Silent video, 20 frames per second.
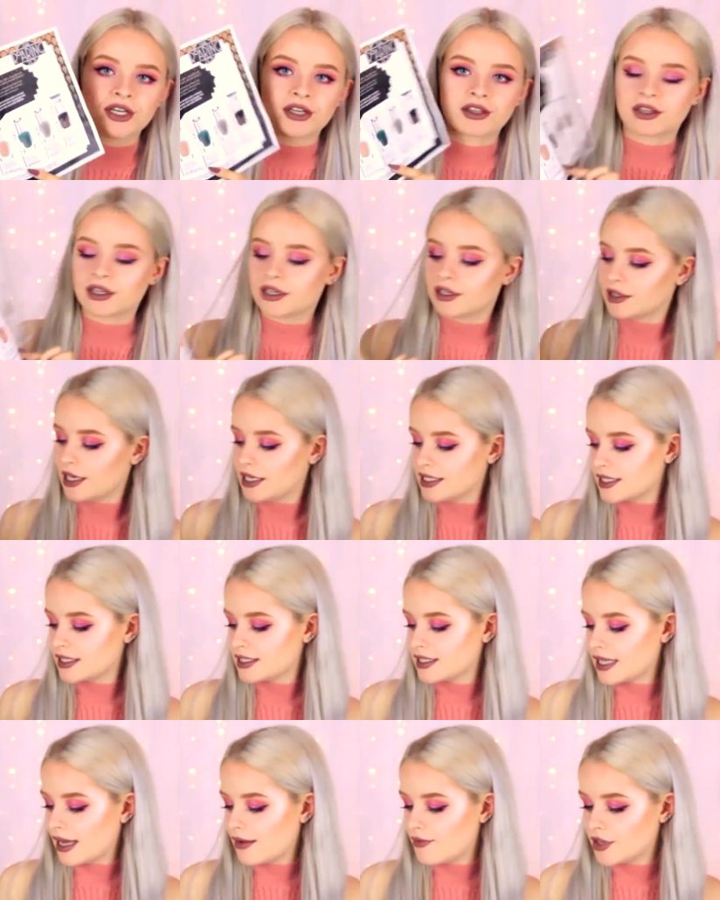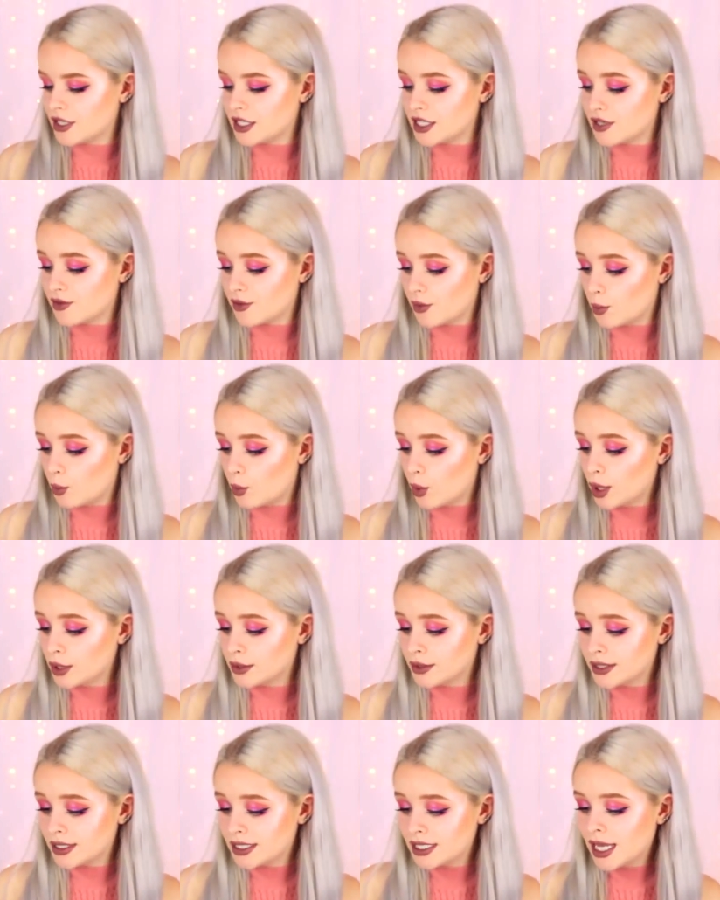I think there's seven different
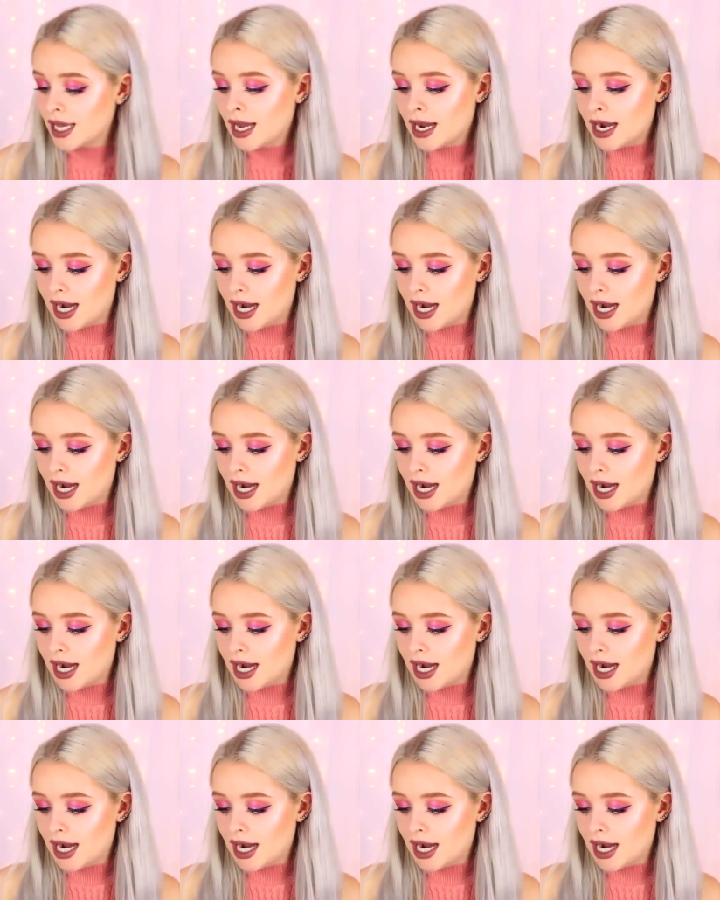ones